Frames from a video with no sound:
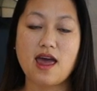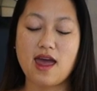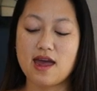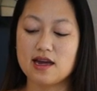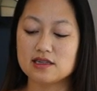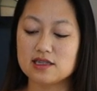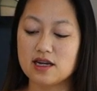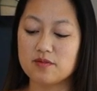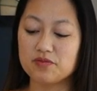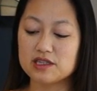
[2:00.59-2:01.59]
and
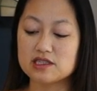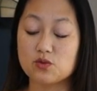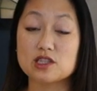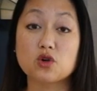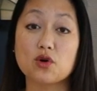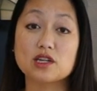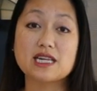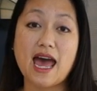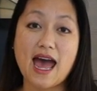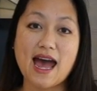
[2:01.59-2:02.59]
this is what's going to
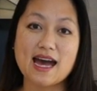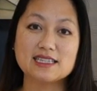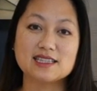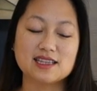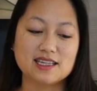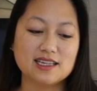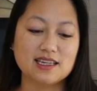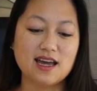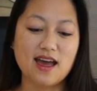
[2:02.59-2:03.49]
add the